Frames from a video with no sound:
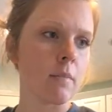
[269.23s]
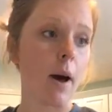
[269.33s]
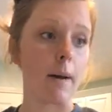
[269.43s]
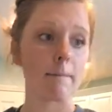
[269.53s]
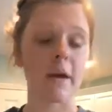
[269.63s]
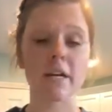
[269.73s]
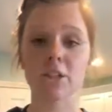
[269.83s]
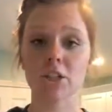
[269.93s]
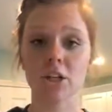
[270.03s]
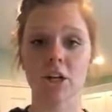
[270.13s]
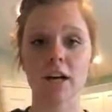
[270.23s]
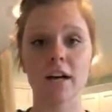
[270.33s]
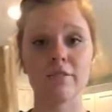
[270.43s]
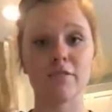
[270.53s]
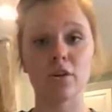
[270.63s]
But make sure
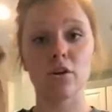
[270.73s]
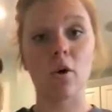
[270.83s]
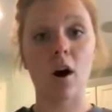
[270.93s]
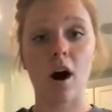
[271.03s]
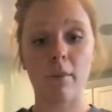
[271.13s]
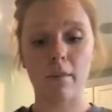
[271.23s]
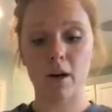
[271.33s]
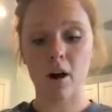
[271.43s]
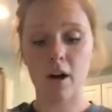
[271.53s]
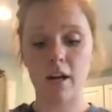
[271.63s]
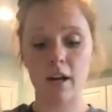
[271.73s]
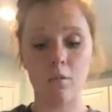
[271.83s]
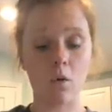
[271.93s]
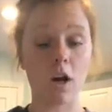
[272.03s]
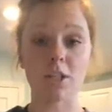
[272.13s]
if you are hopping on
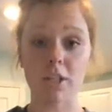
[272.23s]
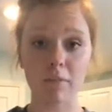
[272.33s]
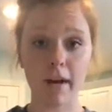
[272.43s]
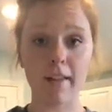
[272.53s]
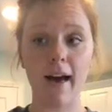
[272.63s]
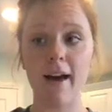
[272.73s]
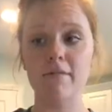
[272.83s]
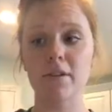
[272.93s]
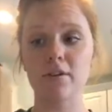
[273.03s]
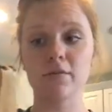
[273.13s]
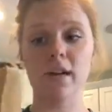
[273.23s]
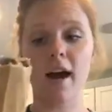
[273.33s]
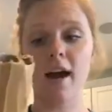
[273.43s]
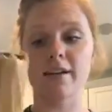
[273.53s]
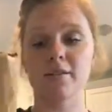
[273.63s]
and watching my live that you say
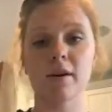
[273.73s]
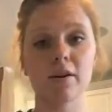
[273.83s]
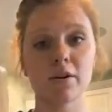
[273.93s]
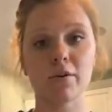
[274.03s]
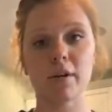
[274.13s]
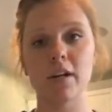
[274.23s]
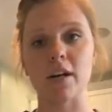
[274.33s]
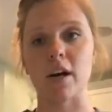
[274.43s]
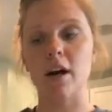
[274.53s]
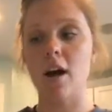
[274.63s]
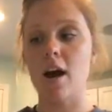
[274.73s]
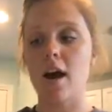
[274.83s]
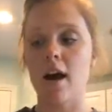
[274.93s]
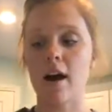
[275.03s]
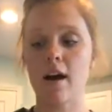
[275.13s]
hi, so I know you were here.
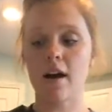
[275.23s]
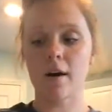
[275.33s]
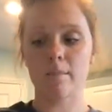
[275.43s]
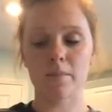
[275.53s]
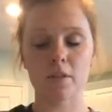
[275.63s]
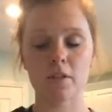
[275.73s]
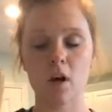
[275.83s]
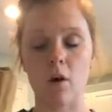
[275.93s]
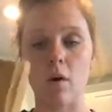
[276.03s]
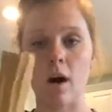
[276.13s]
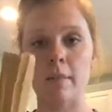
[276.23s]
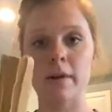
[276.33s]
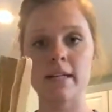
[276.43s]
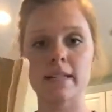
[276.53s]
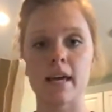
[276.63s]
So I'm
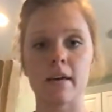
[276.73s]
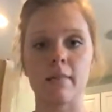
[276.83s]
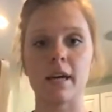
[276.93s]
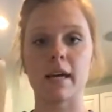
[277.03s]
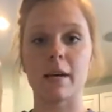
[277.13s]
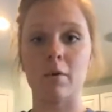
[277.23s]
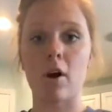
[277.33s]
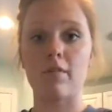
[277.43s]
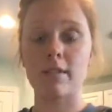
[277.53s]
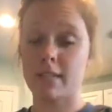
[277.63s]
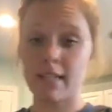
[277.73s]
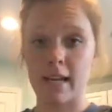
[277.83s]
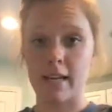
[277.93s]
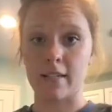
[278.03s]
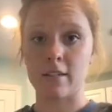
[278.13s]
gonna take my camera off its
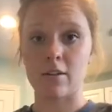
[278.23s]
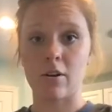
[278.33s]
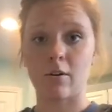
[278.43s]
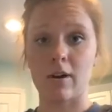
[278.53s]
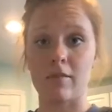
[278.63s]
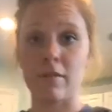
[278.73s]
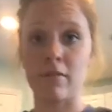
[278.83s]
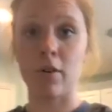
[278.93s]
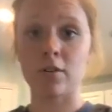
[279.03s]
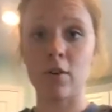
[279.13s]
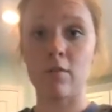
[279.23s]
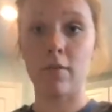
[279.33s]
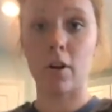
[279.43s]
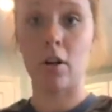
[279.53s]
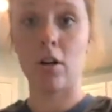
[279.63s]
stand, so if it falls
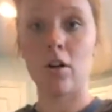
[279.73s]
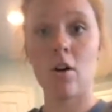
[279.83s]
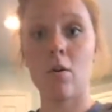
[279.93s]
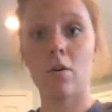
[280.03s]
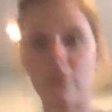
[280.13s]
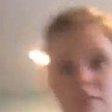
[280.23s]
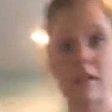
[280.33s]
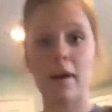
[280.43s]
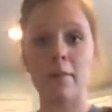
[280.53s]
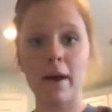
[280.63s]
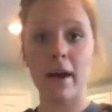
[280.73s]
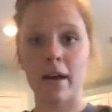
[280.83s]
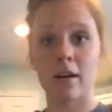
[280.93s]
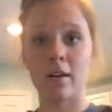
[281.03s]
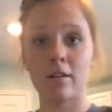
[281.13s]
over or there's a loud
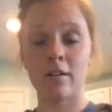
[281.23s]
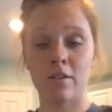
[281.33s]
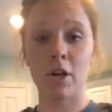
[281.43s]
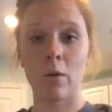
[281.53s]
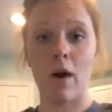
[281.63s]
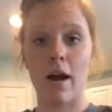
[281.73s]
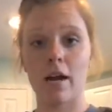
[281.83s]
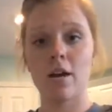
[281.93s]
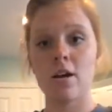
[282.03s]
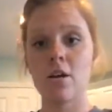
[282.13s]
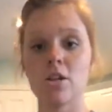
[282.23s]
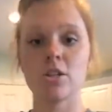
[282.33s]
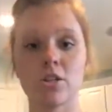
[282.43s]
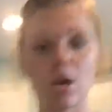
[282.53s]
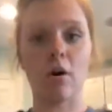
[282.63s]
bang, you know why.
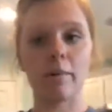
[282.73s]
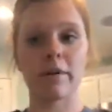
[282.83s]
So